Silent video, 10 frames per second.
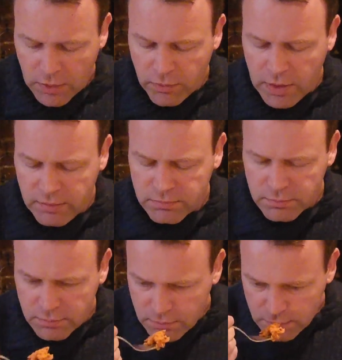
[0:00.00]
Really,
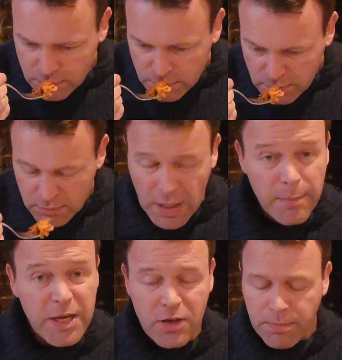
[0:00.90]
I
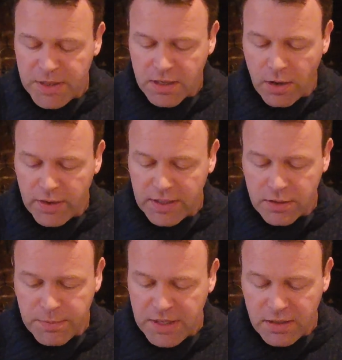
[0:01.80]
mean, it could be the curry, it
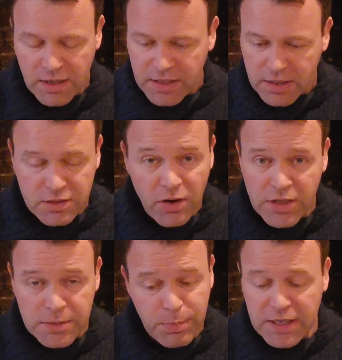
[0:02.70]
could be like the
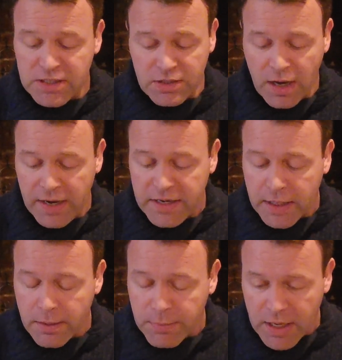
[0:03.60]
curry spices
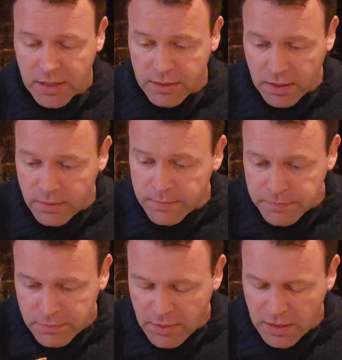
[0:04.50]
hiding it, but I don't know.
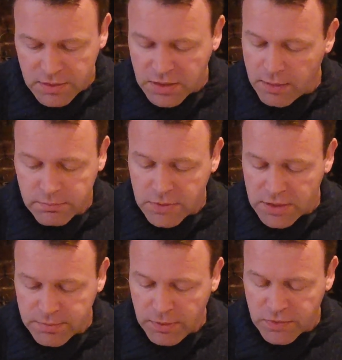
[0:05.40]
It, um,
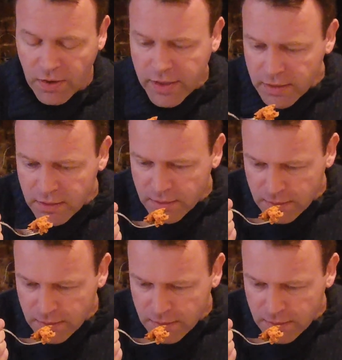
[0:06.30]
it smells fine.